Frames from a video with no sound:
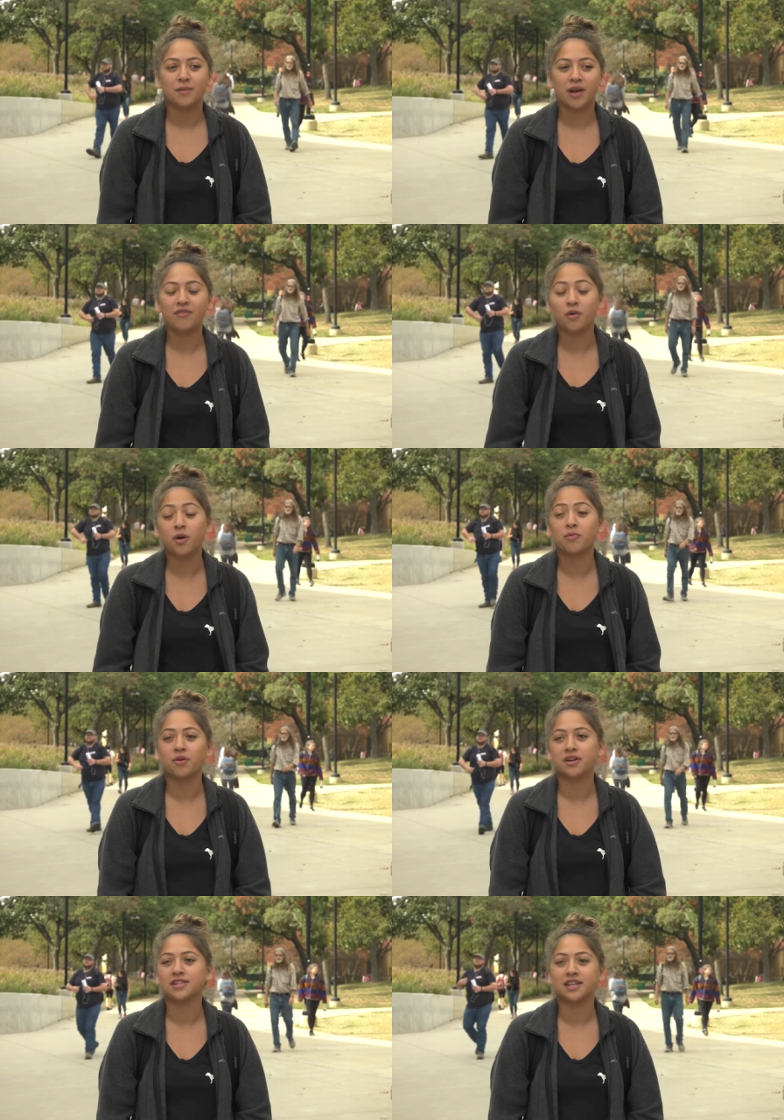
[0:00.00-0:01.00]
of more
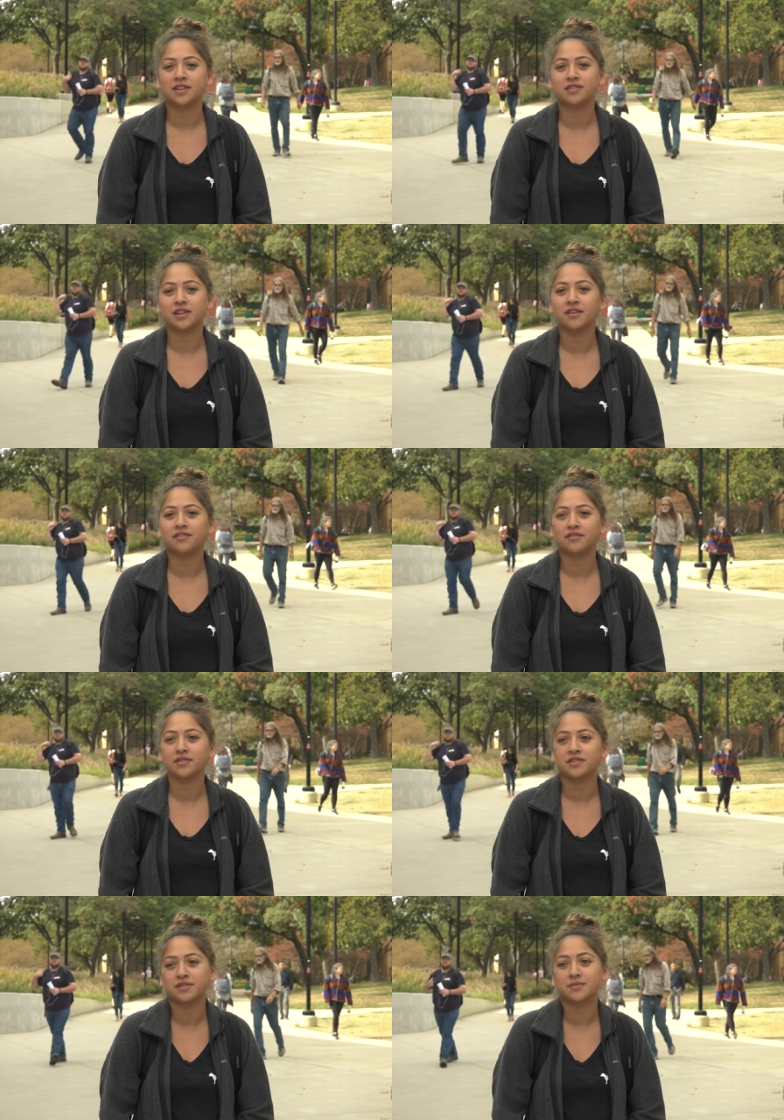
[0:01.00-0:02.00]
importance than yourself
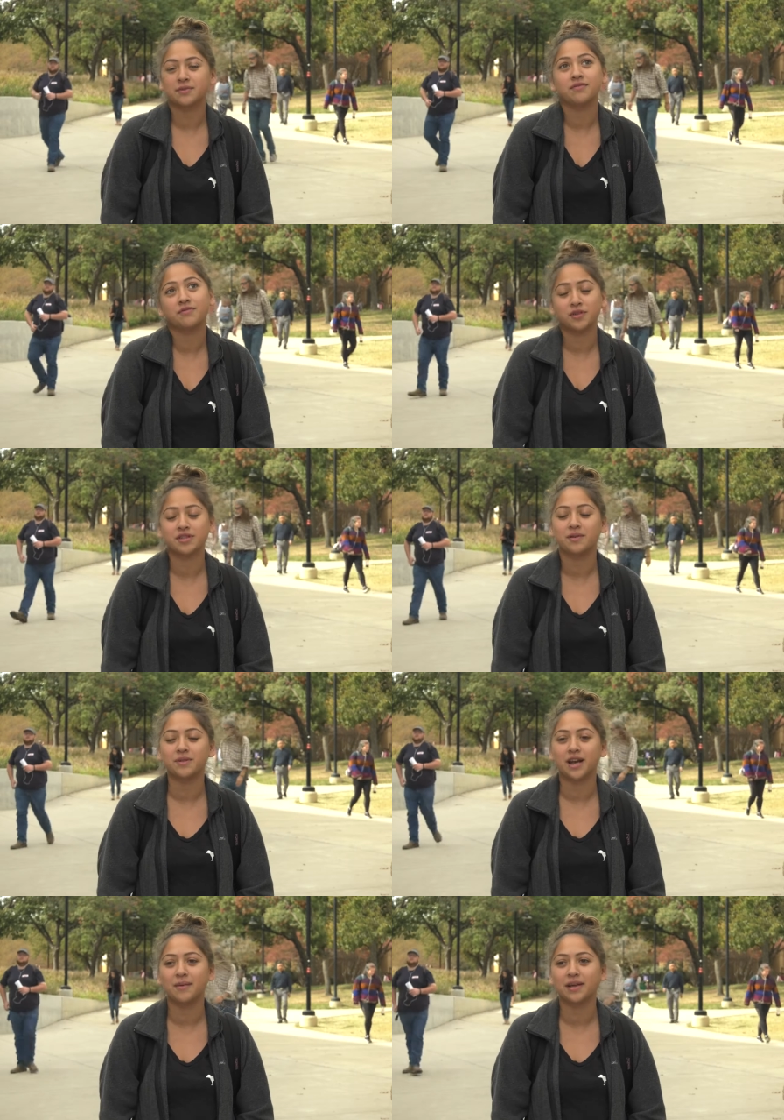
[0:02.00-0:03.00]
for some for some
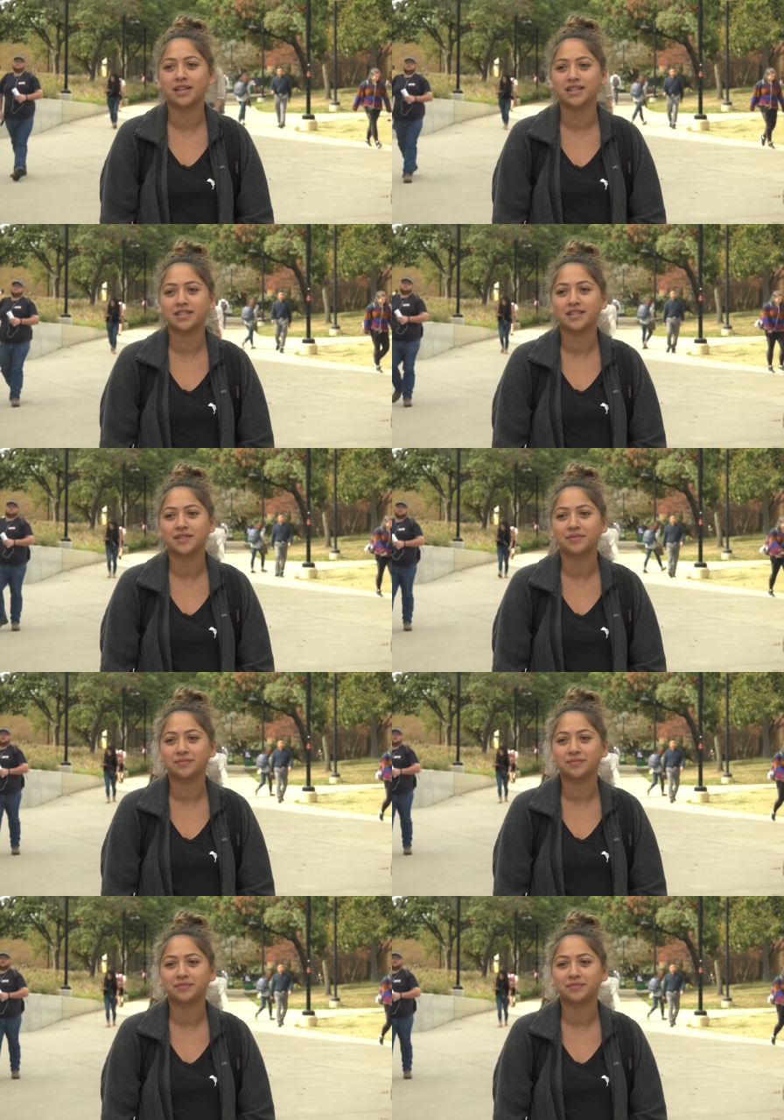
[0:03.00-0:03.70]
time at least.